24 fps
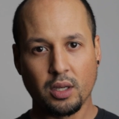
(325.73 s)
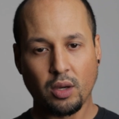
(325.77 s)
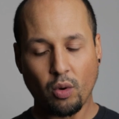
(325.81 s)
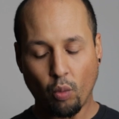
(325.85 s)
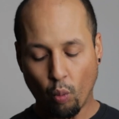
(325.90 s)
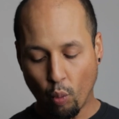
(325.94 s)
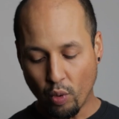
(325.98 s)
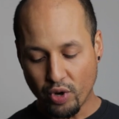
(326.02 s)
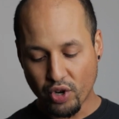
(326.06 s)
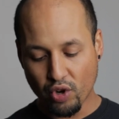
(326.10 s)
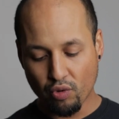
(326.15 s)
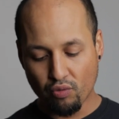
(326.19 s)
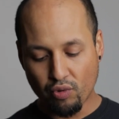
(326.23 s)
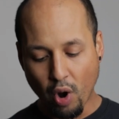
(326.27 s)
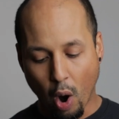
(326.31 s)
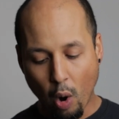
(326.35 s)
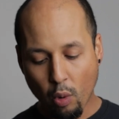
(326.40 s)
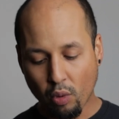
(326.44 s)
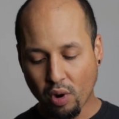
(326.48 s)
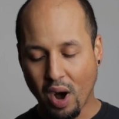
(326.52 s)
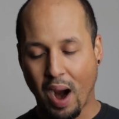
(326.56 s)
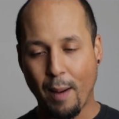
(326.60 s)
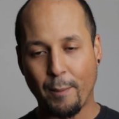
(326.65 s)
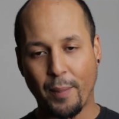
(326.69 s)
When you don't
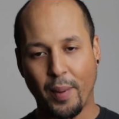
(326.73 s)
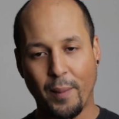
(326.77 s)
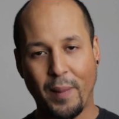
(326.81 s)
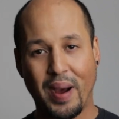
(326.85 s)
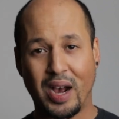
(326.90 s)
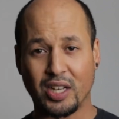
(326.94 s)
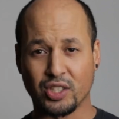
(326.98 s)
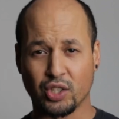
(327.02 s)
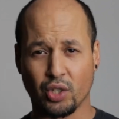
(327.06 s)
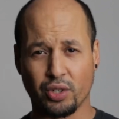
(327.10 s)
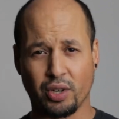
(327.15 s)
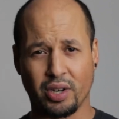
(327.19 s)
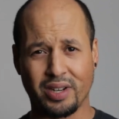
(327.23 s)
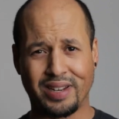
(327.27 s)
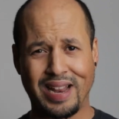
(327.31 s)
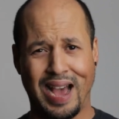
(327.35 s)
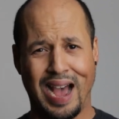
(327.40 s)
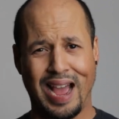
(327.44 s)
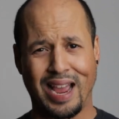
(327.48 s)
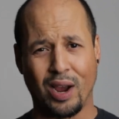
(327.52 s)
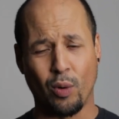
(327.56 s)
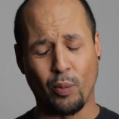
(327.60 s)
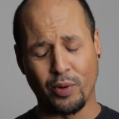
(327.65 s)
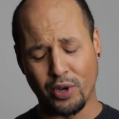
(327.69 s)
compromise on your
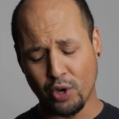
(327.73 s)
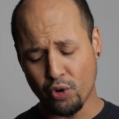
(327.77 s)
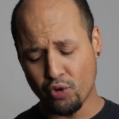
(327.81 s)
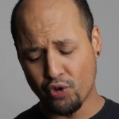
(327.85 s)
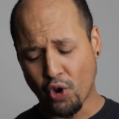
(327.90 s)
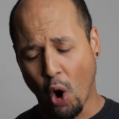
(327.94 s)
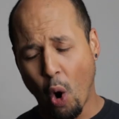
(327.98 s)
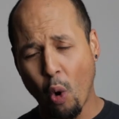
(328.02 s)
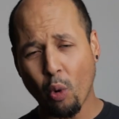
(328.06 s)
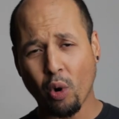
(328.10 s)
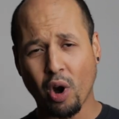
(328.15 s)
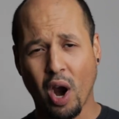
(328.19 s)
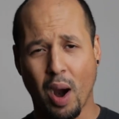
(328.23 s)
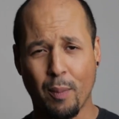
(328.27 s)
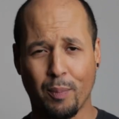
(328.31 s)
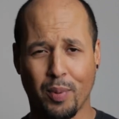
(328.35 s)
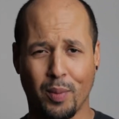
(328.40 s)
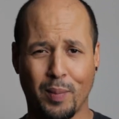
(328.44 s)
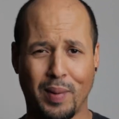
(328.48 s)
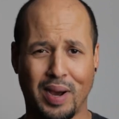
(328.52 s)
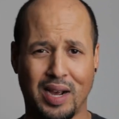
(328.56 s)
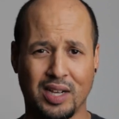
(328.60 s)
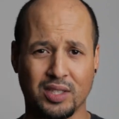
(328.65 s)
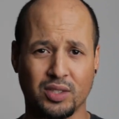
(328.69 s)
diet, when you don't
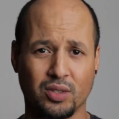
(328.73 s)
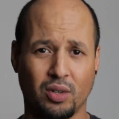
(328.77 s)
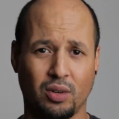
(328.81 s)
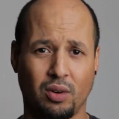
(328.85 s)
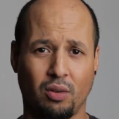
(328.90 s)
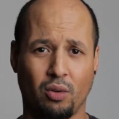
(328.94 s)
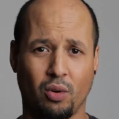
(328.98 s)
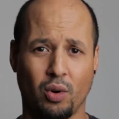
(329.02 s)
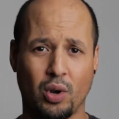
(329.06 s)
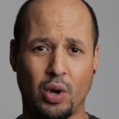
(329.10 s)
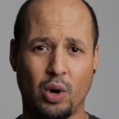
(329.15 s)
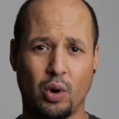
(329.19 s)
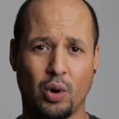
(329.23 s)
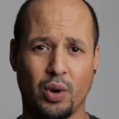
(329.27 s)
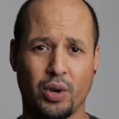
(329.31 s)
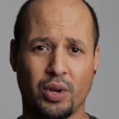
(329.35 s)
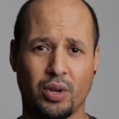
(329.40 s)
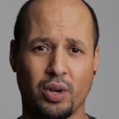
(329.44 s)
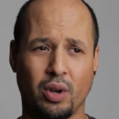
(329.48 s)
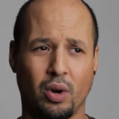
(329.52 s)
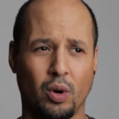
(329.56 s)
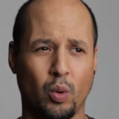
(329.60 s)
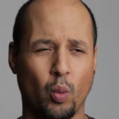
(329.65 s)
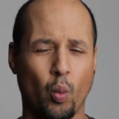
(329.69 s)
compromise
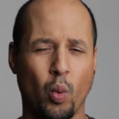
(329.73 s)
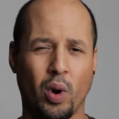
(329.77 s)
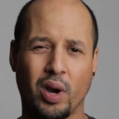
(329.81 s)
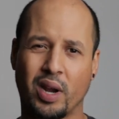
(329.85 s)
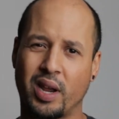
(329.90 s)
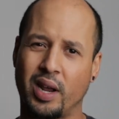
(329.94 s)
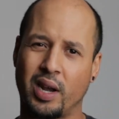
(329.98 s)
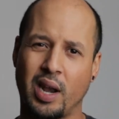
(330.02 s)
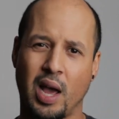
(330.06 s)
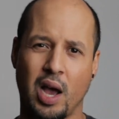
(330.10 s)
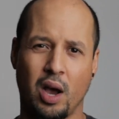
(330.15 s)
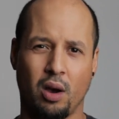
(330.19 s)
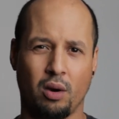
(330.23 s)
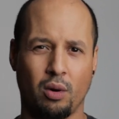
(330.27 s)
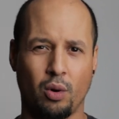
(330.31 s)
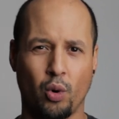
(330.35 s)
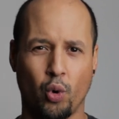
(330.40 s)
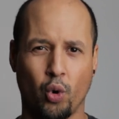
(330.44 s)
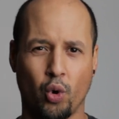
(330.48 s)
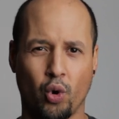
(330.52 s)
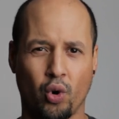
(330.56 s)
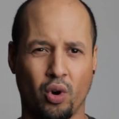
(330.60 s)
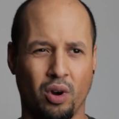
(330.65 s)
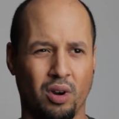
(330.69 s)
on working out,
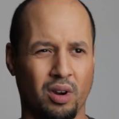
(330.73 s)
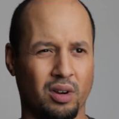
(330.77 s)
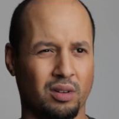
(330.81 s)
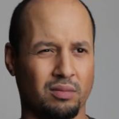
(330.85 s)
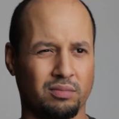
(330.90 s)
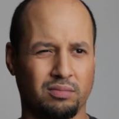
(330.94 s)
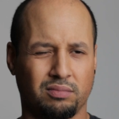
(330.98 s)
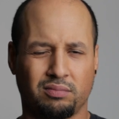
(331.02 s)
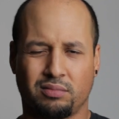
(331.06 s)
or